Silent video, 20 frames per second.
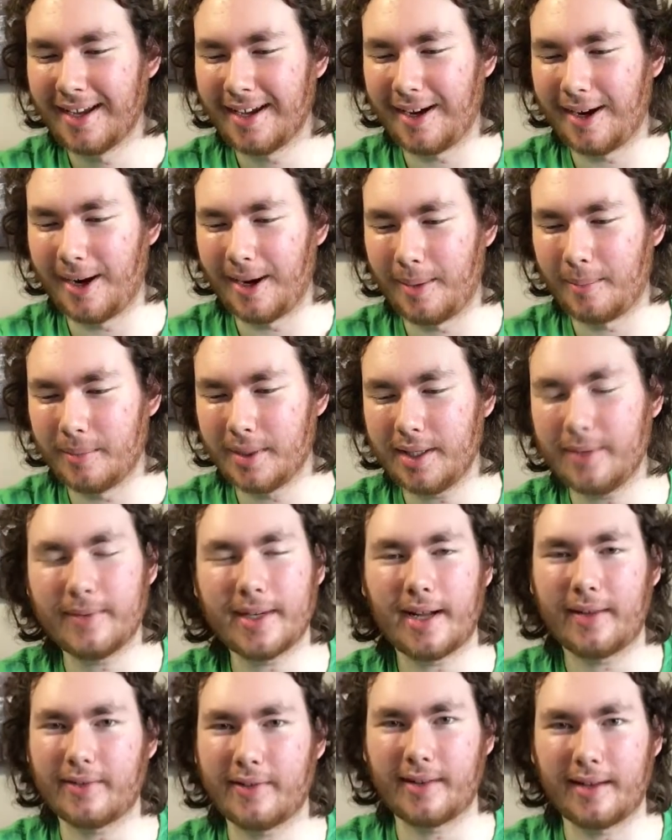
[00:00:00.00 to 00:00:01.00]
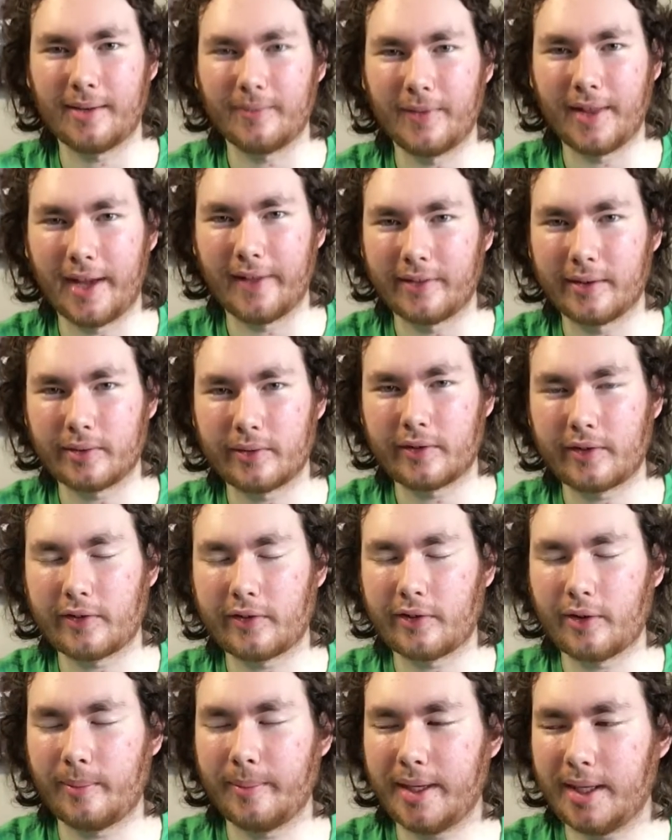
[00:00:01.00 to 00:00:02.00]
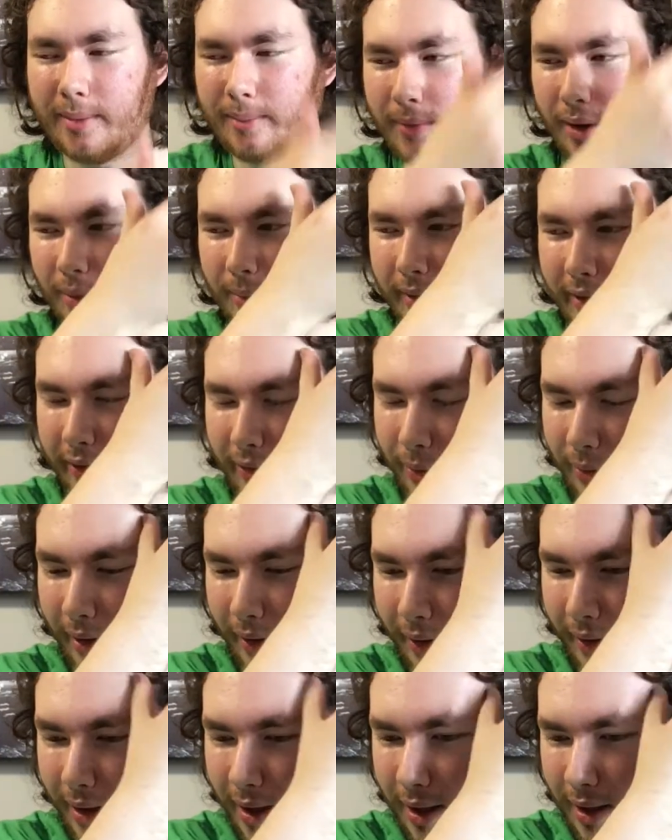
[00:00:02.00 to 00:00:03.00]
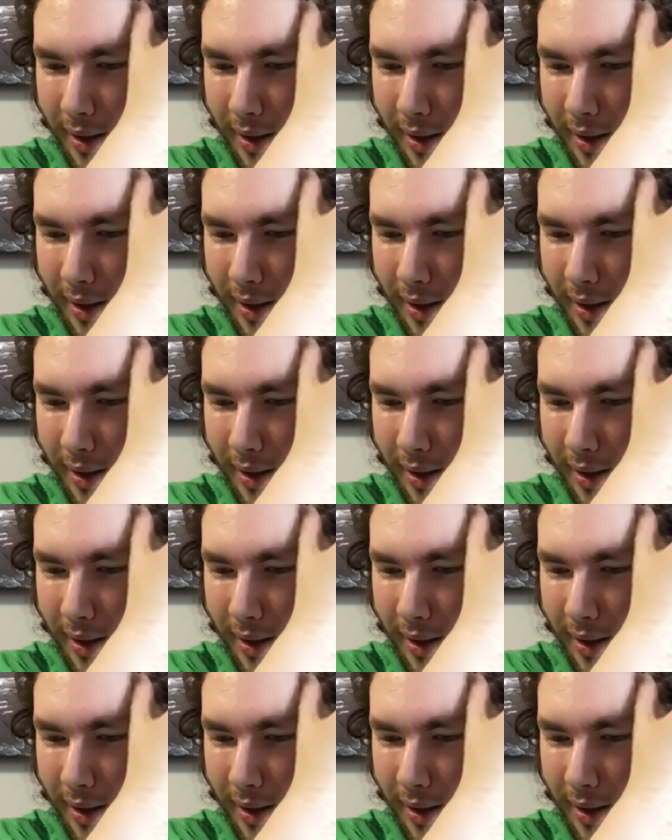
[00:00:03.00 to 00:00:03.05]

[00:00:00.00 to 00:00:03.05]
But even outside of that, there's just so many moments with